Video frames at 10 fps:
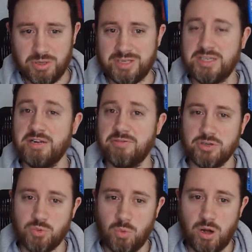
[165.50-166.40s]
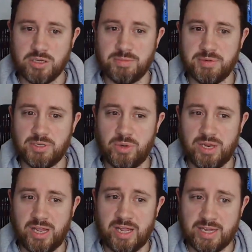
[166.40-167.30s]
the difference was
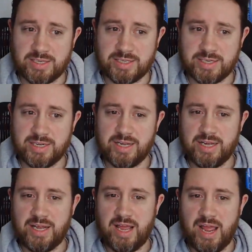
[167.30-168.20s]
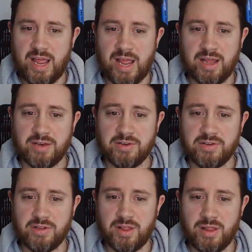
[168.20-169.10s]
between it
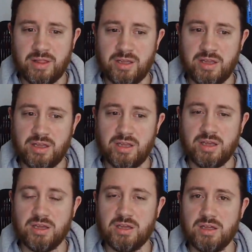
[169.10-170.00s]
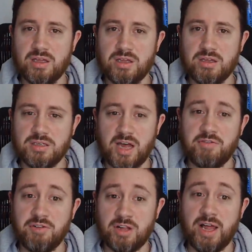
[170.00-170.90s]
and the
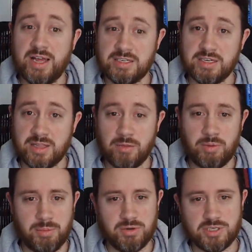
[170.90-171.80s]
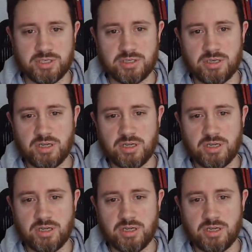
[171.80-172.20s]
Saatva Classic that we purchased.